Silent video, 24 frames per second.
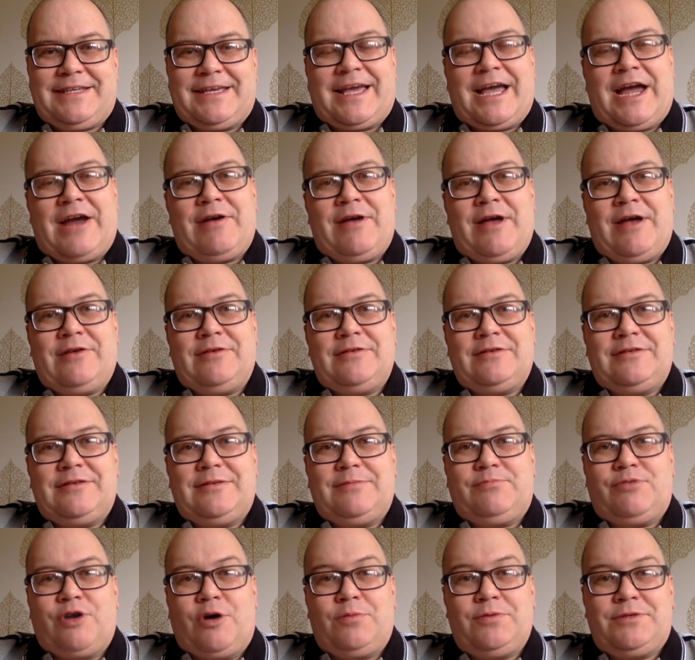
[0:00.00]
to carry out
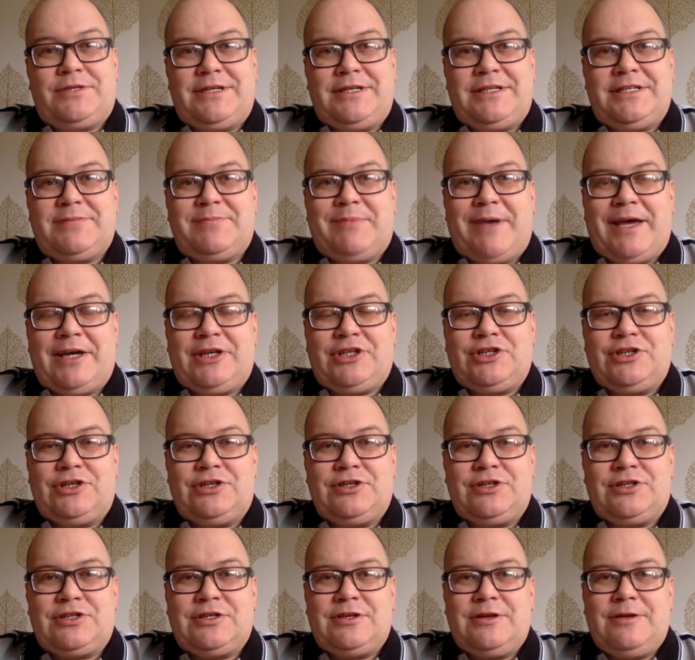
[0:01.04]
property
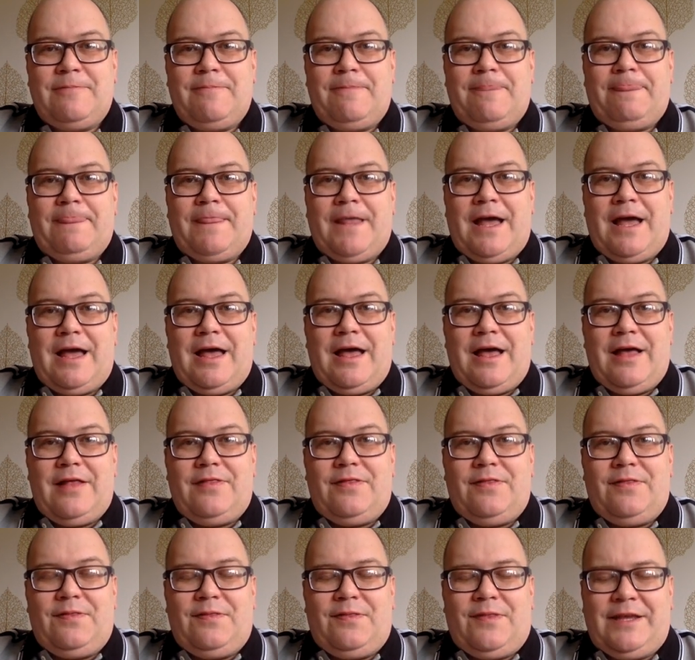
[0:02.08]
inspections,
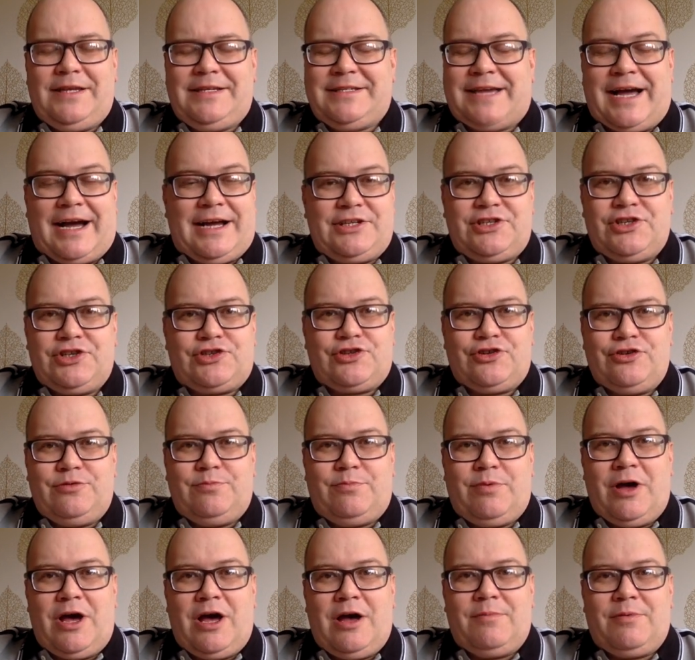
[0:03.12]
these guys are
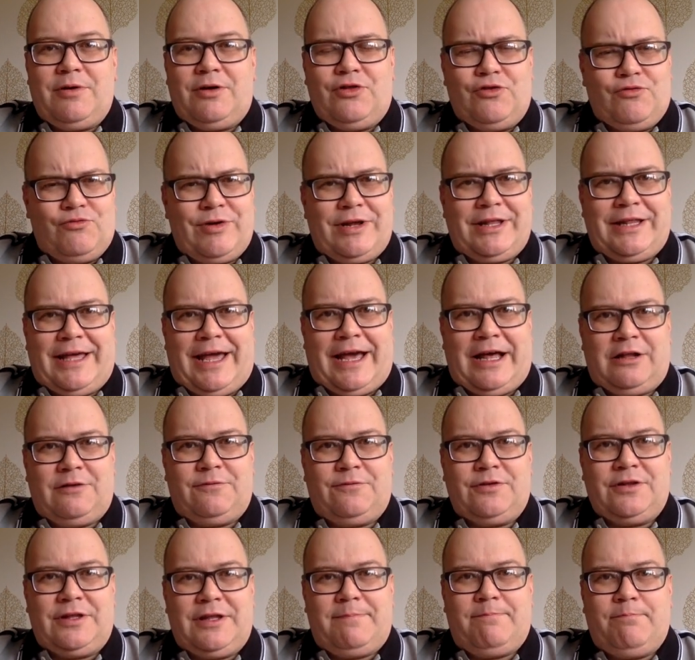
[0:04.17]
superb and they're really
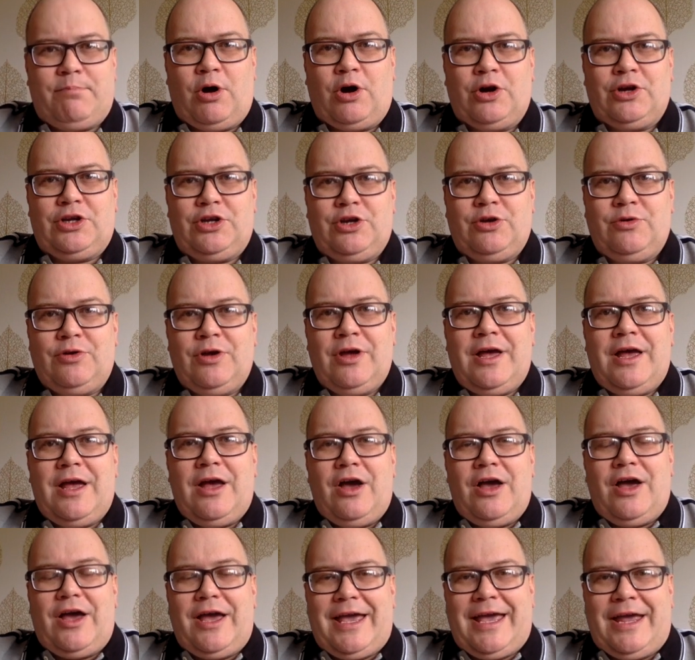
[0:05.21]
helpful and they point you
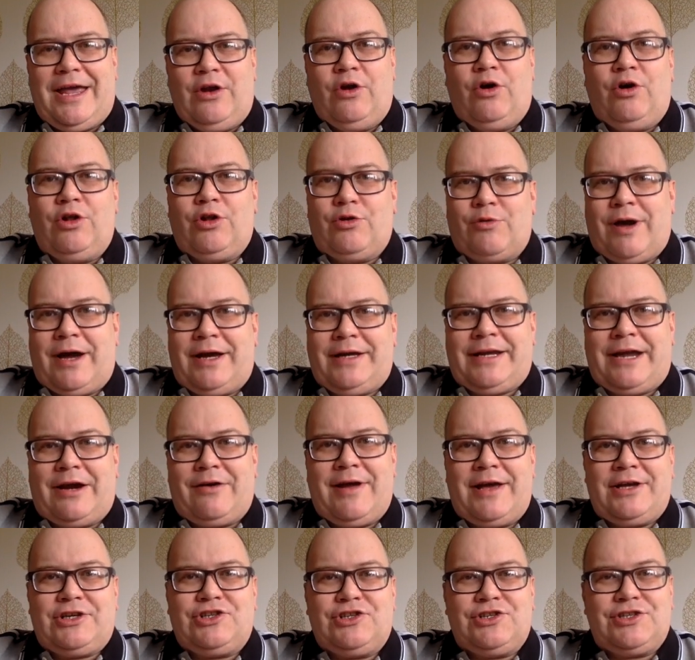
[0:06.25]
in all the right
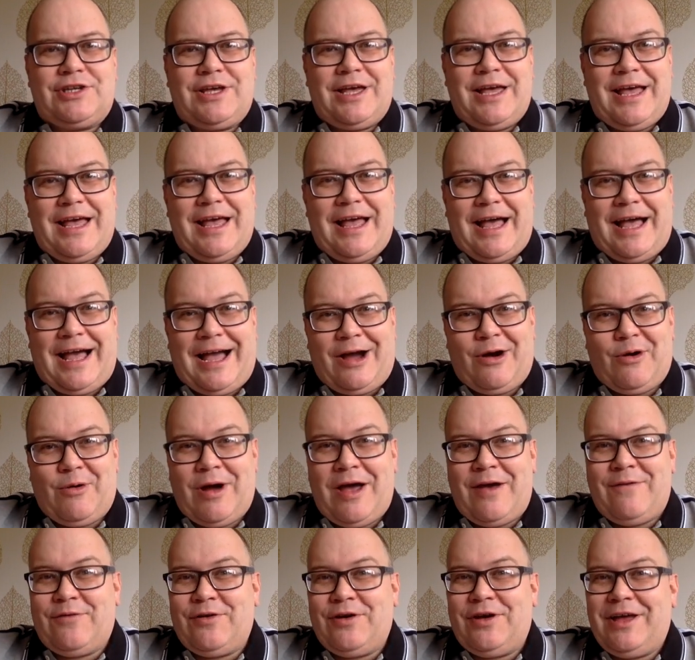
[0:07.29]
directions.
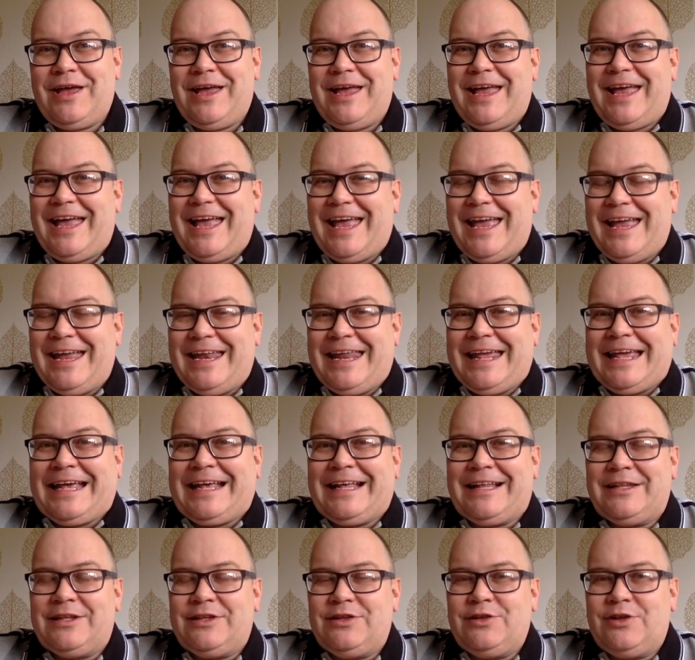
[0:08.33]
However, in
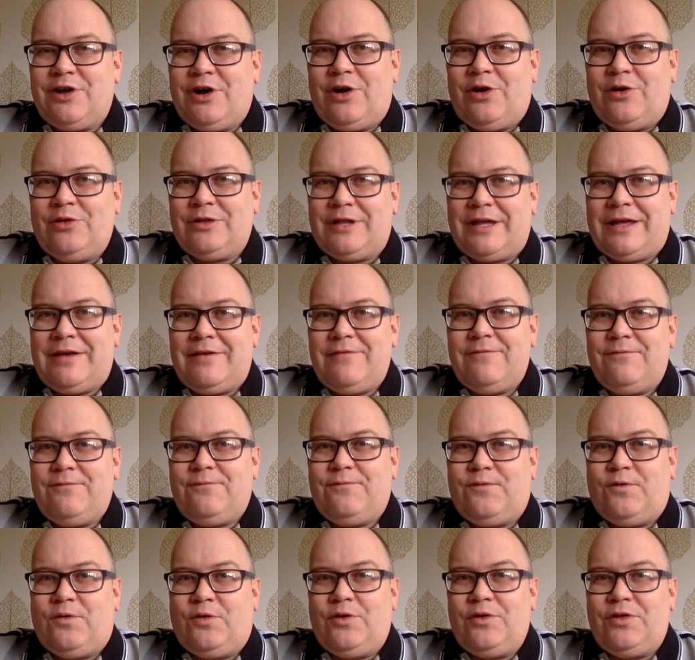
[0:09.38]
England only
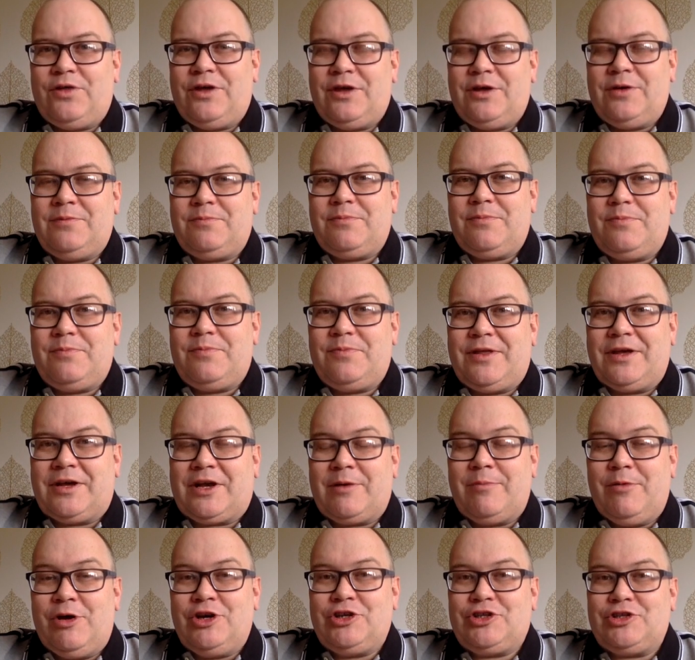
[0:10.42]
for the
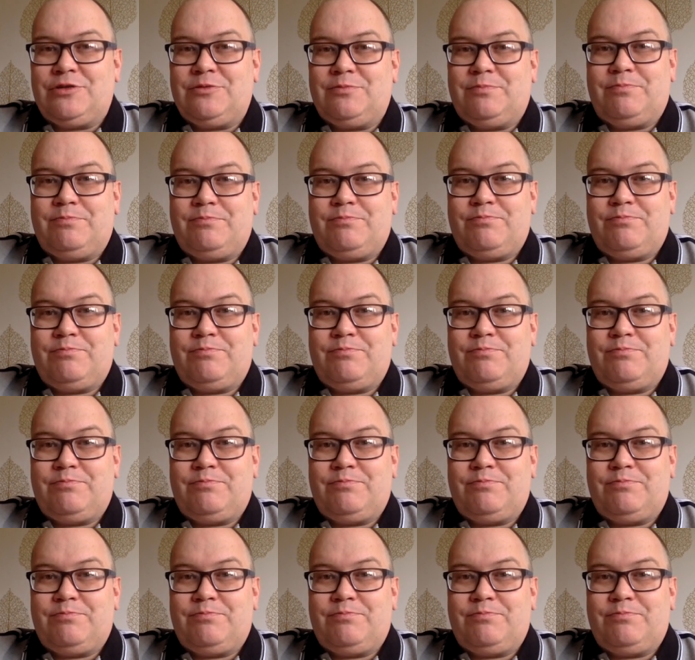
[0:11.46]
commercial